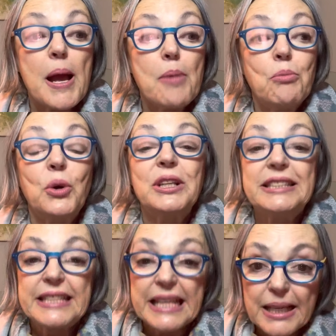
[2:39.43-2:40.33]
more
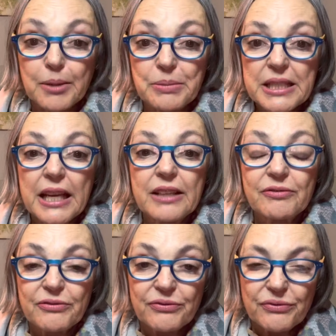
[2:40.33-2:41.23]
adept at
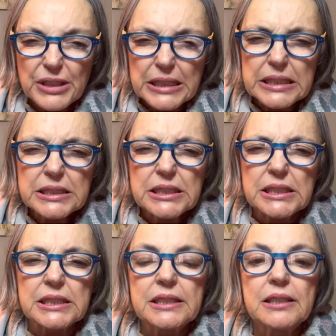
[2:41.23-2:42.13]

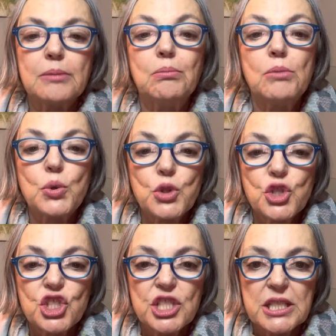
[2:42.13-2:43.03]
feeling
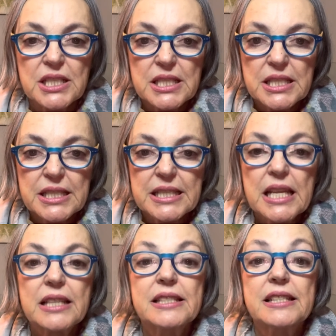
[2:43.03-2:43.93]
emotions
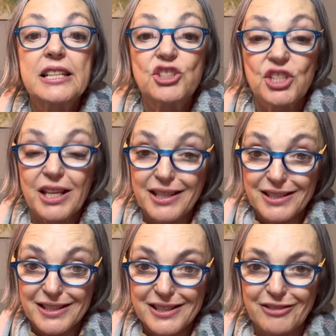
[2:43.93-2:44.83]
such
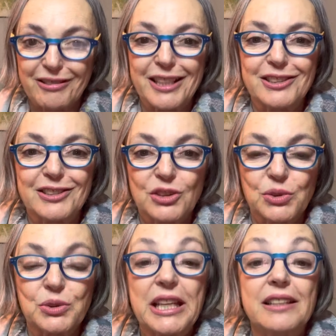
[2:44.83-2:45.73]
as
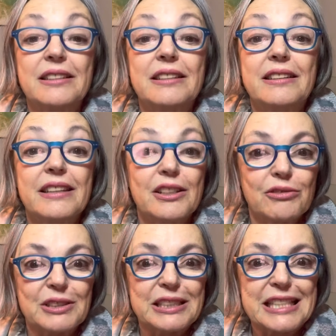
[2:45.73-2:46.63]
gratitude and
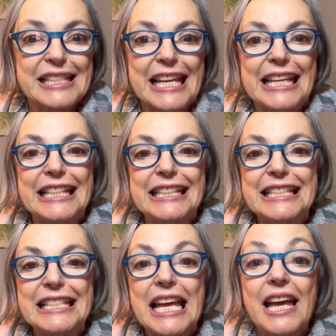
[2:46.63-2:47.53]
thankfulness
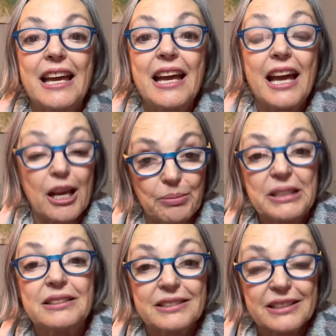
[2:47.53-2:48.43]
and
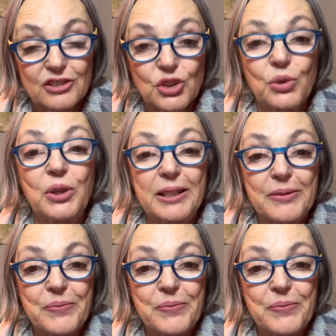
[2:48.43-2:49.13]
happiness and joy